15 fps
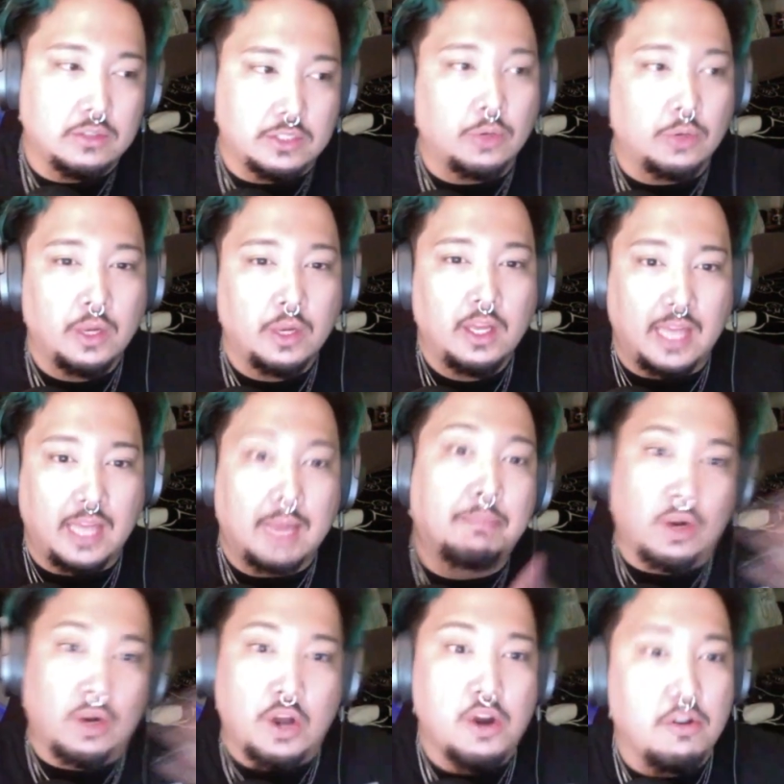So like
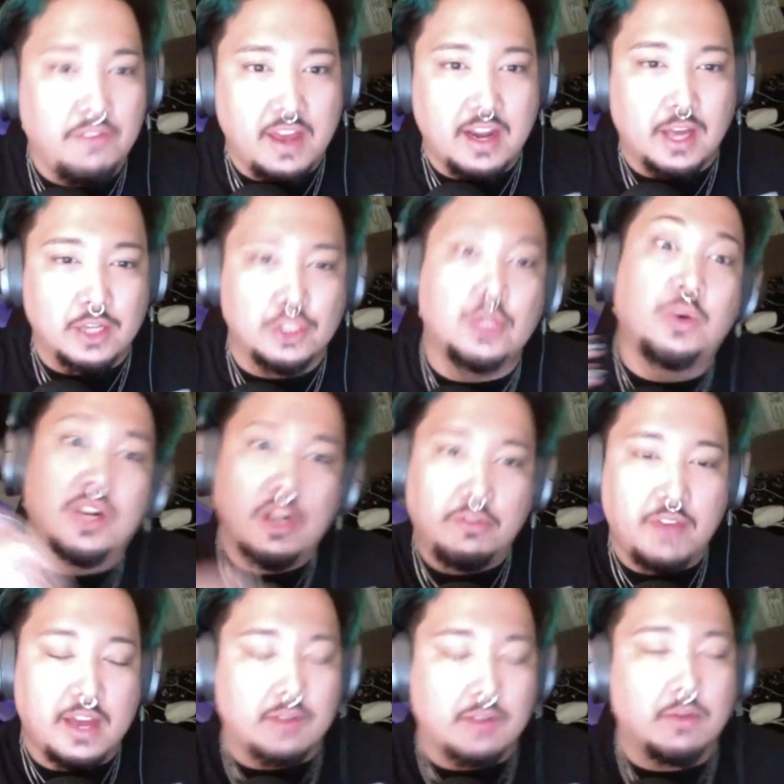a novena, do a
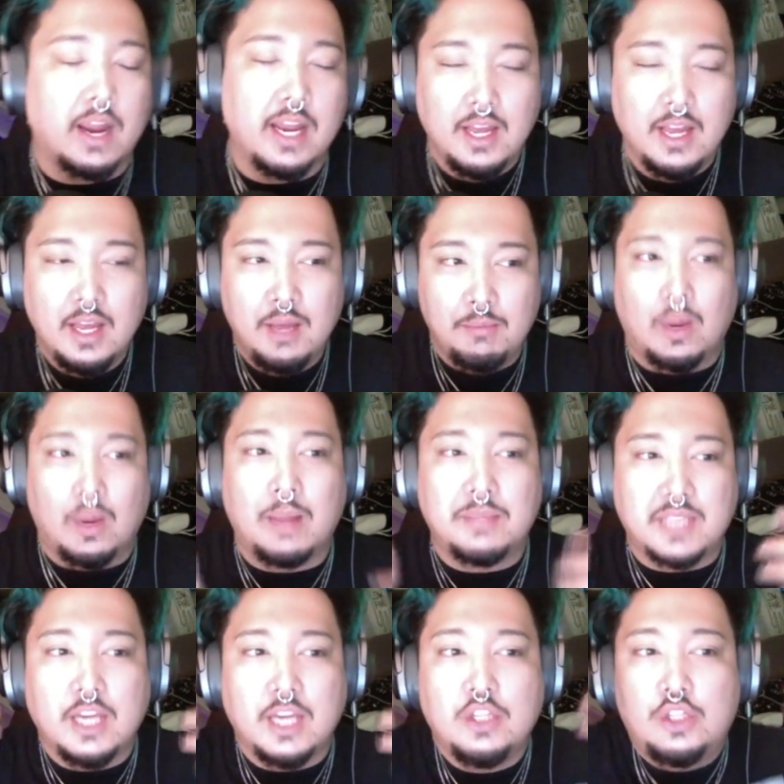novena, right? But when I'm saying